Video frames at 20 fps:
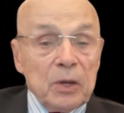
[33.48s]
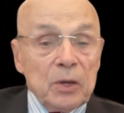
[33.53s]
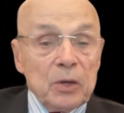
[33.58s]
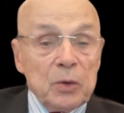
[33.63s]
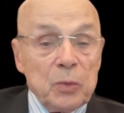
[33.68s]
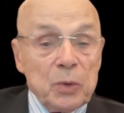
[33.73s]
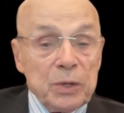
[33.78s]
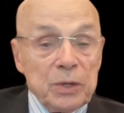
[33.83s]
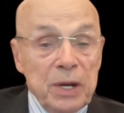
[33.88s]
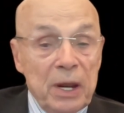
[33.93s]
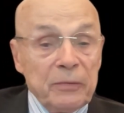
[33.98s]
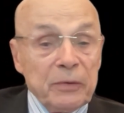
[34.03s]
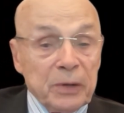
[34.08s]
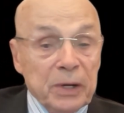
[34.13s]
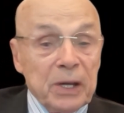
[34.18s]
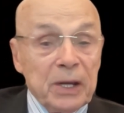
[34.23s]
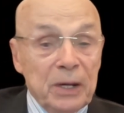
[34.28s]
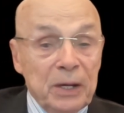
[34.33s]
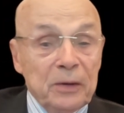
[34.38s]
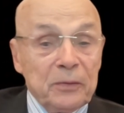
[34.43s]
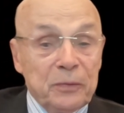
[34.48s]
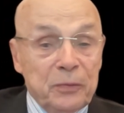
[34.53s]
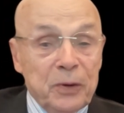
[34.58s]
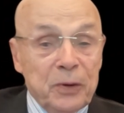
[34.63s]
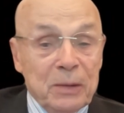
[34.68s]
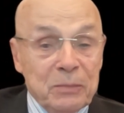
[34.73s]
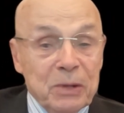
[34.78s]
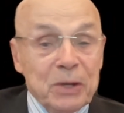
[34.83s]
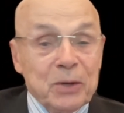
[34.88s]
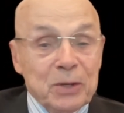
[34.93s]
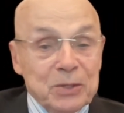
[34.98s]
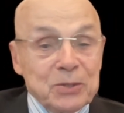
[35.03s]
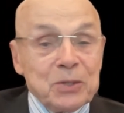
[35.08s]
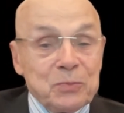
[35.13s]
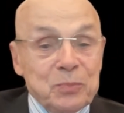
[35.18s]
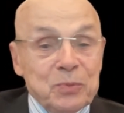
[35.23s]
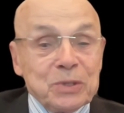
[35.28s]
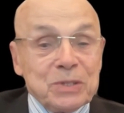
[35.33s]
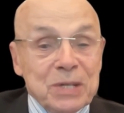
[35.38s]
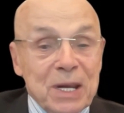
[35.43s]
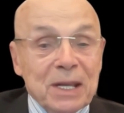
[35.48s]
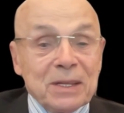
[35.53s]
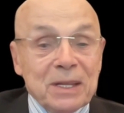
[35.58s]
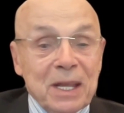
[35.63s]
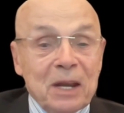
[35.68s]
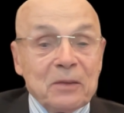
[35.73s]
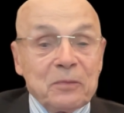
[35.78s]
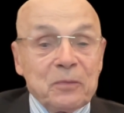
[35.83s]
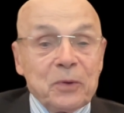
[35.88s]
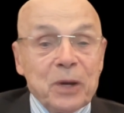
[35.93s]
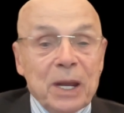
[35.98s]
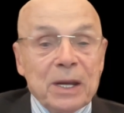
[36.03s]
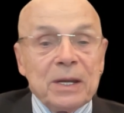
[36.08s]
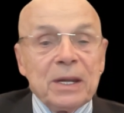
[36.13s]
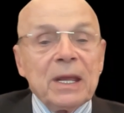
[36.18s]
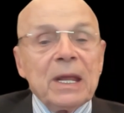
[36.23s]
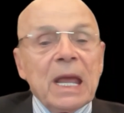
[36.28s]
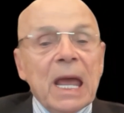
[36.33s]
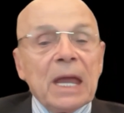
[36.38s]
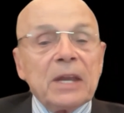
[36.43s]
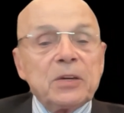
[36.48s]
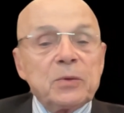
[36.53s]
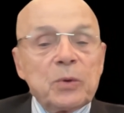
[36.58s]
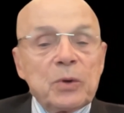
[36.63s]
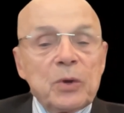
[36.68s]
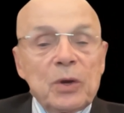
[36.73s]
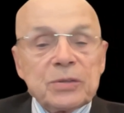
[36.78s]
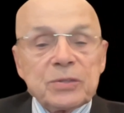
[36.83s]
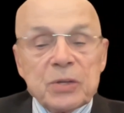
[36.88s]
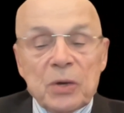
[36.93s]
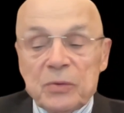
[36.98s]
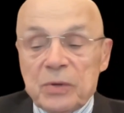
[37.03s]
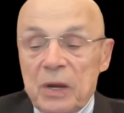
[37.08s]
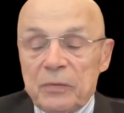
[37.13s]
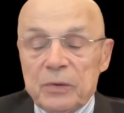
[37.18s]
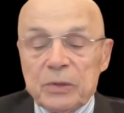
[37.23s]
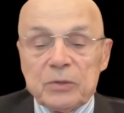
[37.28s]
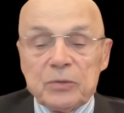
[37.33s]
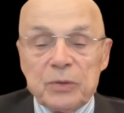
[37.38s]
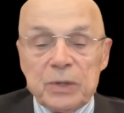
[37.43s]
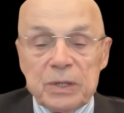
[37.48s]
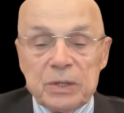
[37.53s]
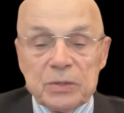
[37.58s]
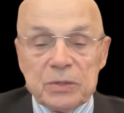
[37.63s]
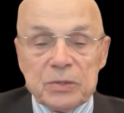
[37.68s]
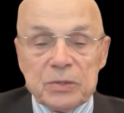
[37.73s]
you would never kill a friend because you'd protect that friend, and you would also never treat a